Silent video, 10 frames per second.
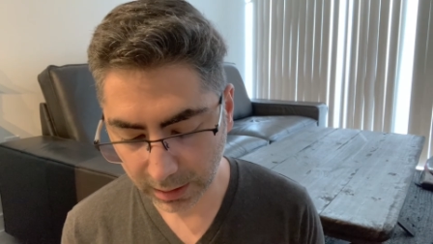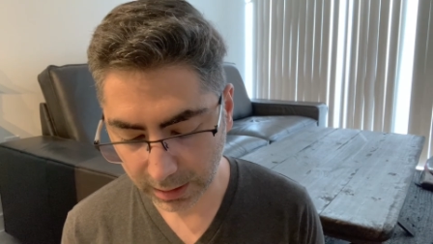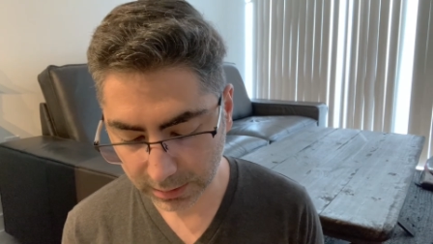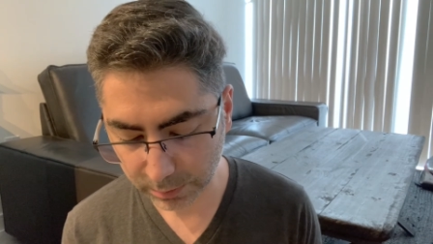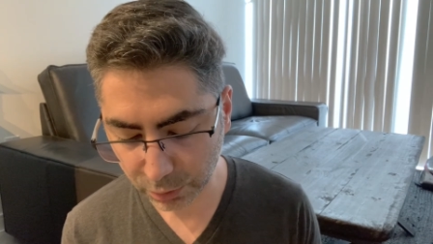
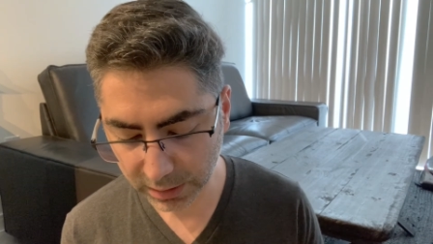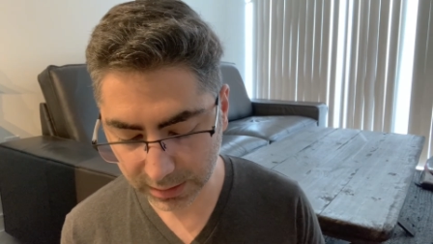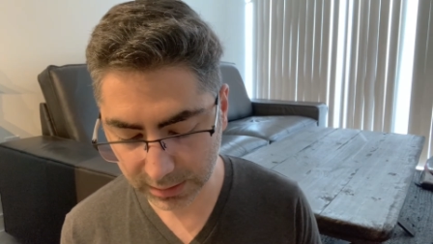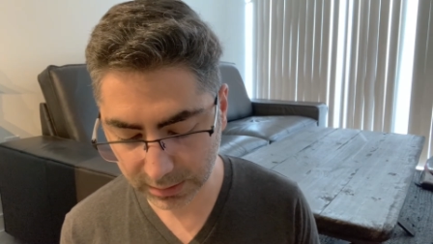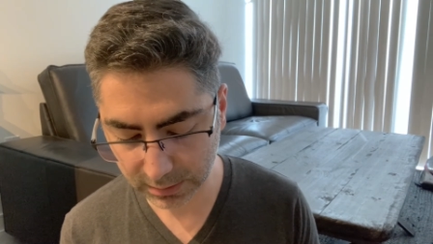The book
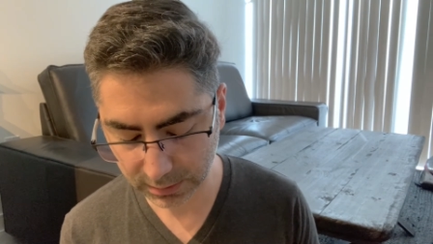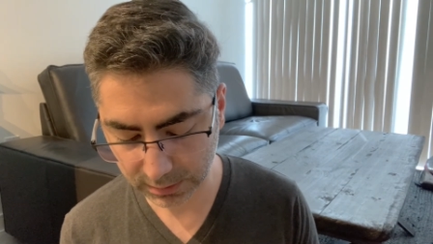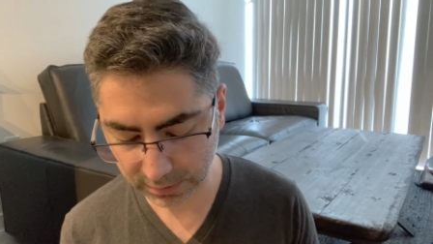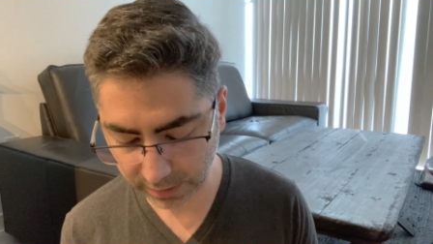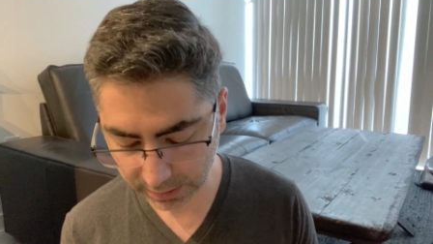is
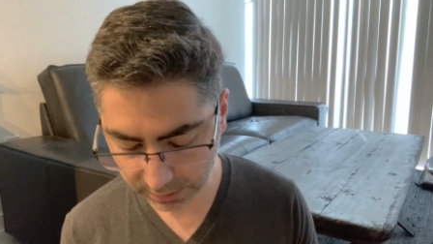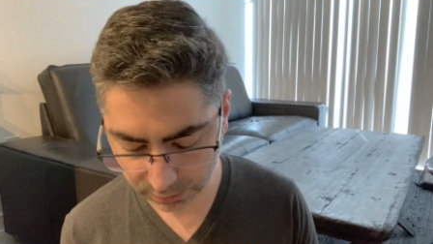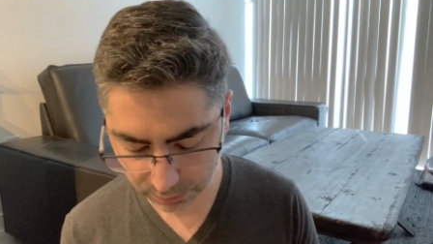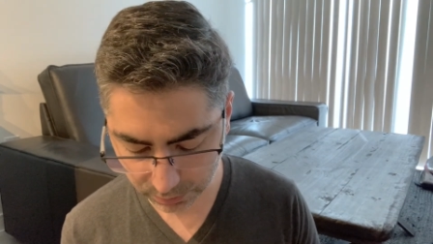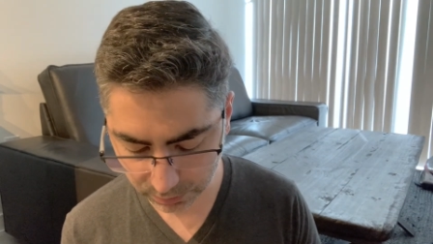divided
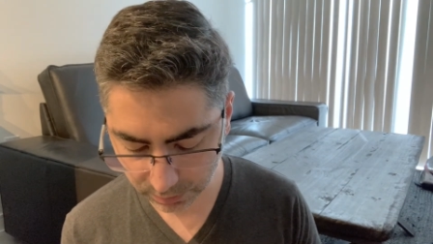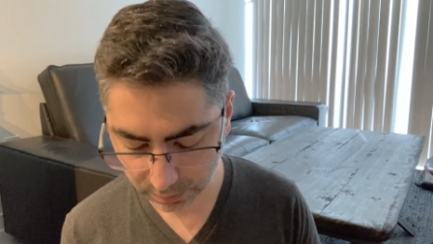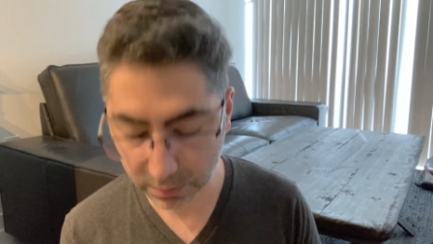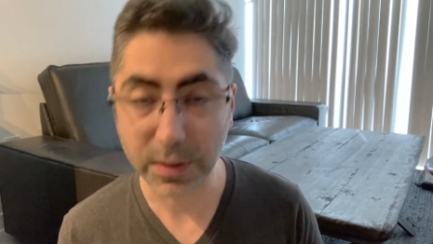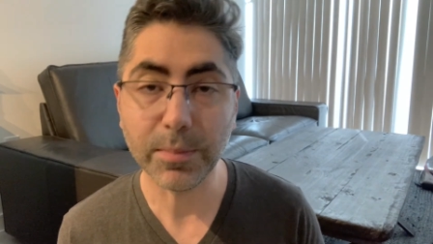into
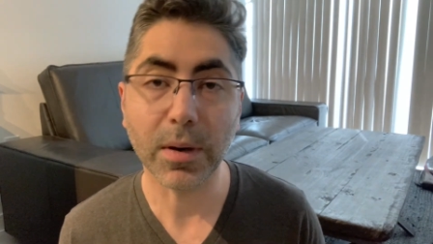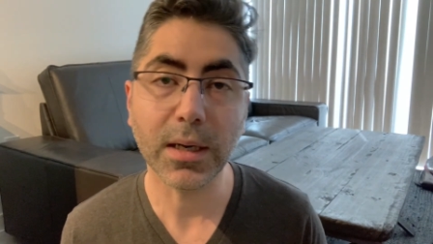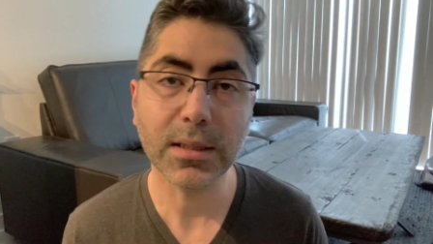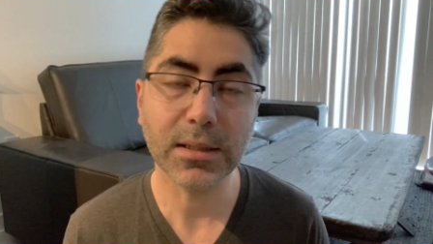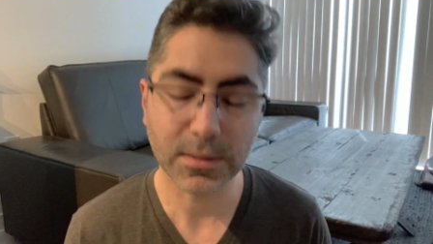3
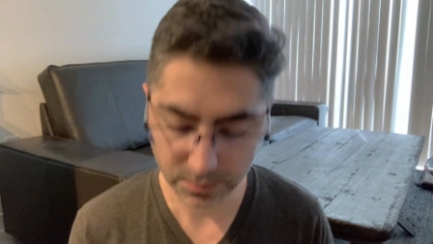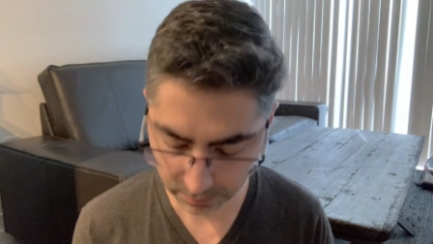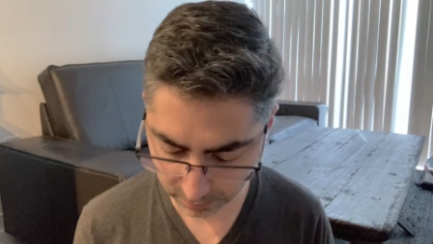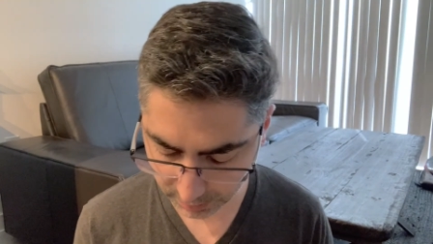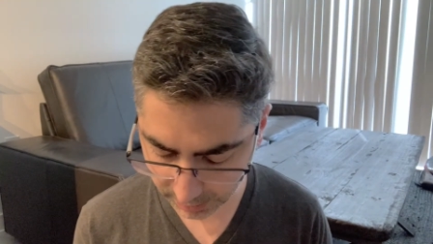parts
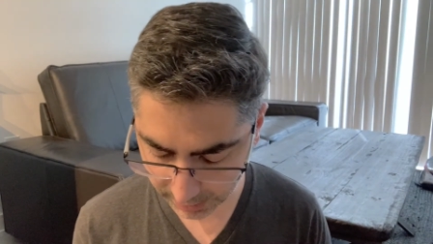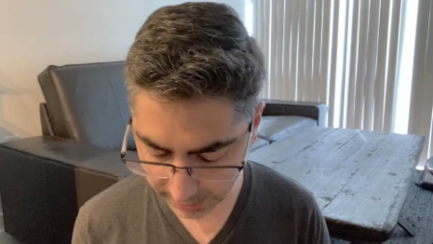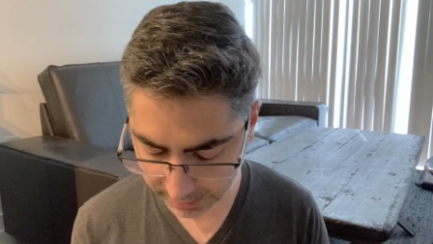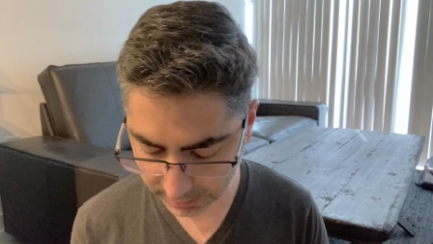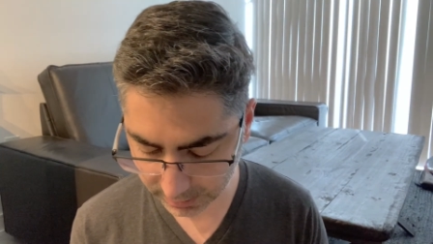
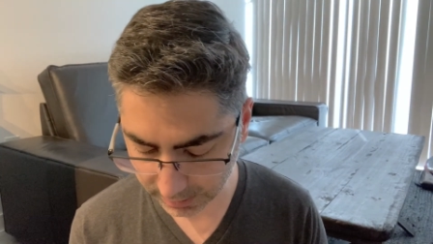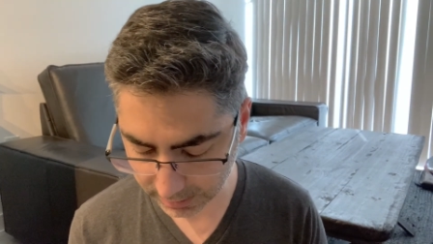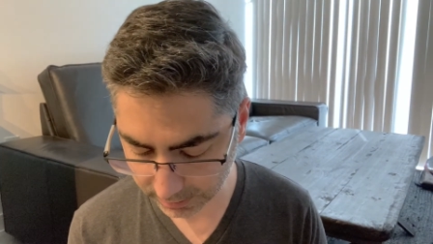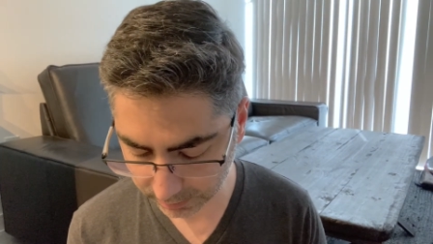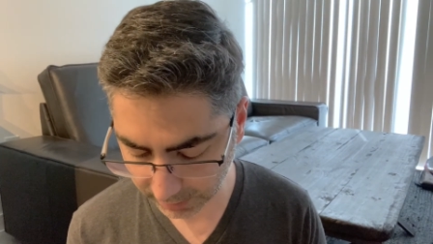and
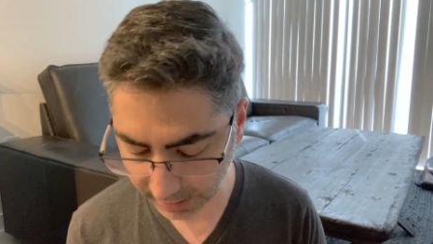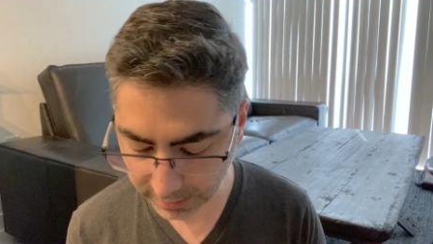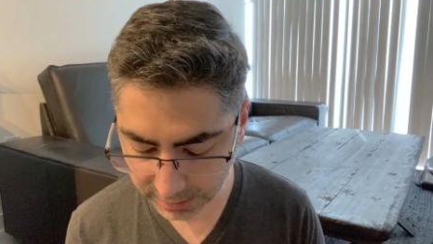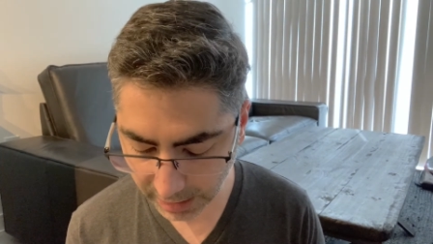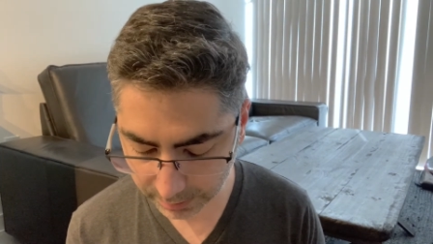
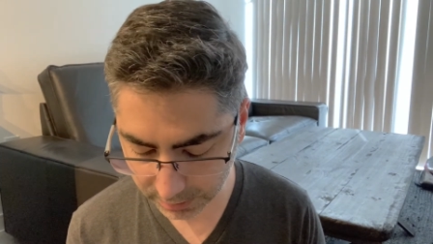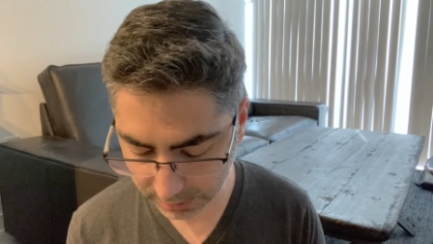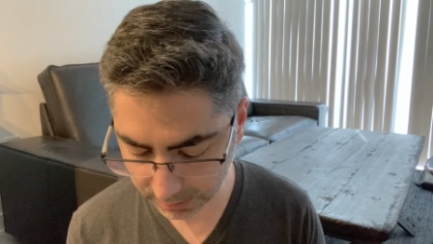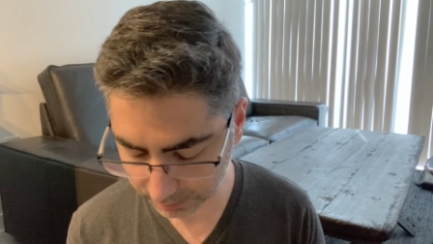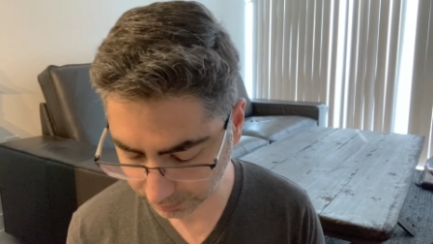8 chapters.